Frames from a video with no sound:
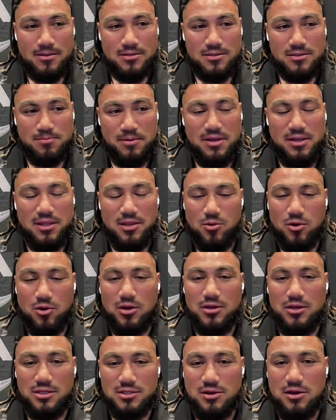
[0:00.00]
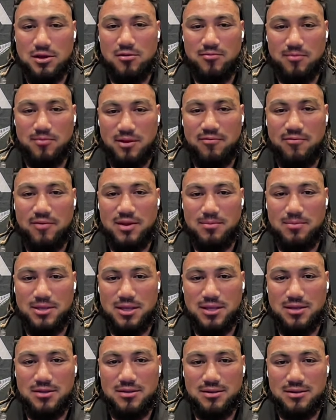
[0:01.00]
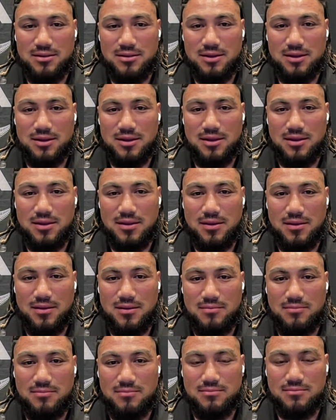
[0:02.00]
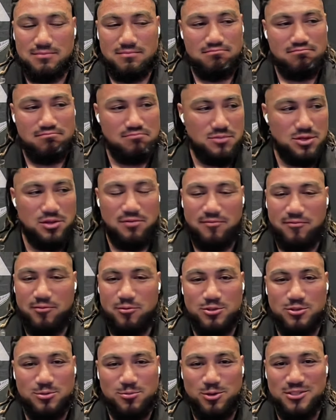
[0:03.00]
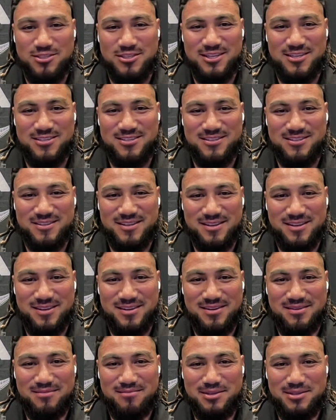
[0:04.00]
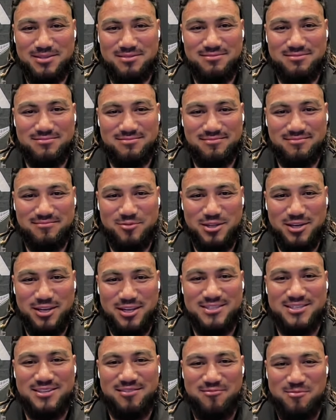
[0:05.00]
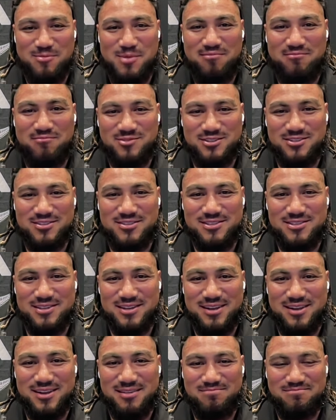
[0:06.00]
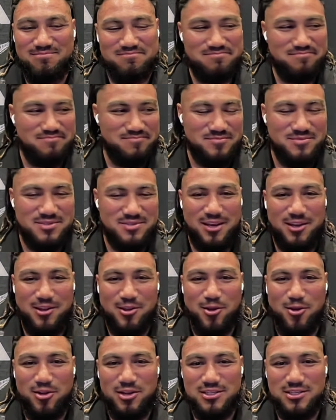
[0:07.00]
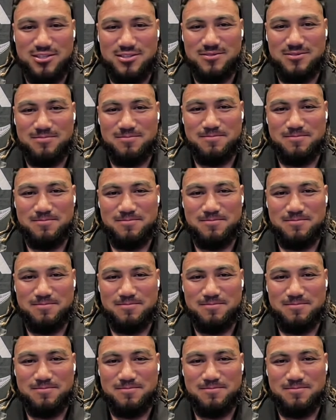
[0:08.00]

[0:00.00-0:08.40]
spending quality time with my family and um, looking forward to what's next. But for the next seven months, it's um, San Diego Legion.